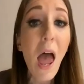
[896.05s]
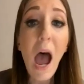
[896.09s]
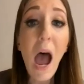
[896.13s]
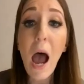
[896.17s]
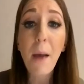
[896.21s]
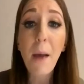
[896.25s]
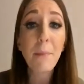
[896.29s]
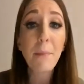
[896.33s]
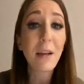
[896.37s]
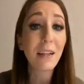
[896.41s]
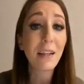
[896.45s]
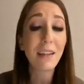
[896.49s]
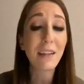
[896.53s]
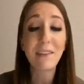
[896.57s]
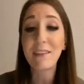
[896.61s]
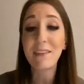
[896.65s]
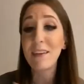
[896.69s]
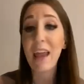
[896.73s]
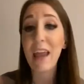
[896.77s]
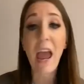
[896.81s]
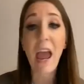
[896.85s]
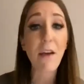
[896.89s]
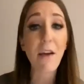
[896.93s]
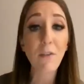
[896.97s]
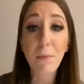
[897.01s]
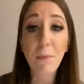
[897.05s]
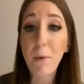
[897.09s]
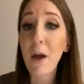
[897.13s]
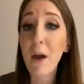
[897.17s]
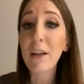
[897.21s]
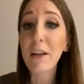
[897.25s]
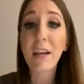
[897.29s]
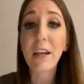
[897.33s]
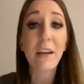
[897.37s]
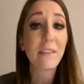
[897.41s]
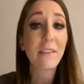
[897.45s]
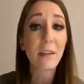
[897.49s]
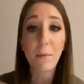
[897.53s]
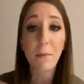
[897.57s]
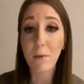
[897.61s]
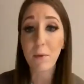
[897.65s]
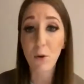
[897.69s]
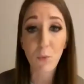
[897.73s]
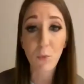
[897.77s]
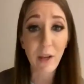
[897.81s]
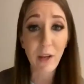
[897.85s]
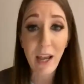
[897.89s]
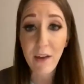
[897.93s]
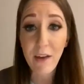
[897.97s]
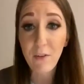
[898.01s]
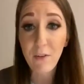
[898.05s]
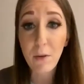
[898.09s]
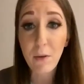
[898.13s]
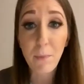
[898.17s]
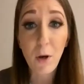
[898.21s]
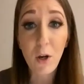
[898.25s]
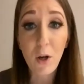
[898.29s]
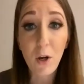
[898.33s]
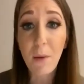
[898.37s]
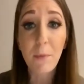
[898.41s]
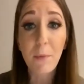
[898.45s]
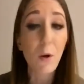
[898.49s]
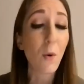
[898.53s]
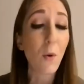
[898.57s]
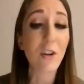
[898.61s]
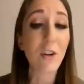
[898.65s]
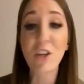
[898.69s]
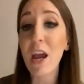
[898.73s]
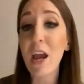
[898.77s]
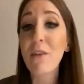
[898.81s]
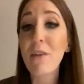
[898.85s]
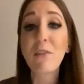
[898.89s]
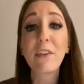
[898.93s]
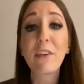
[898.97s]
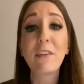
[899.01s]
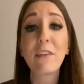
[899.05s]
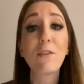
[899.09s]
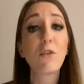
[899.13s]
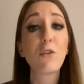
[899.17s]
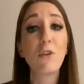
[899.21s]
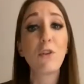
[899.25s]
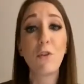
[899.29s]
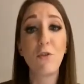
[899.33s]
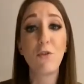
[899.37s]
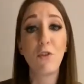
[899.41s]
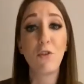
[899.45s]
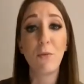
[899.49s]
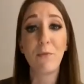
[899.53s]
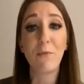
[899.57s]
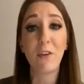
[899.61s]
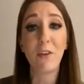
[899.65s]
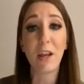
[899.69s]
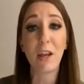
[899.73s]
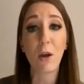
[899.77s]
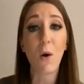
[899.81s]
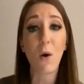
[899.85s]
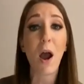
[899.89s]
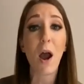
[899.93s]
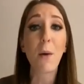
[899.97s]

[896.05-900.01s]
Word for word: I'm going to listen to every podcast. I'm going to read every book. I'm going to watch every single YouTube video.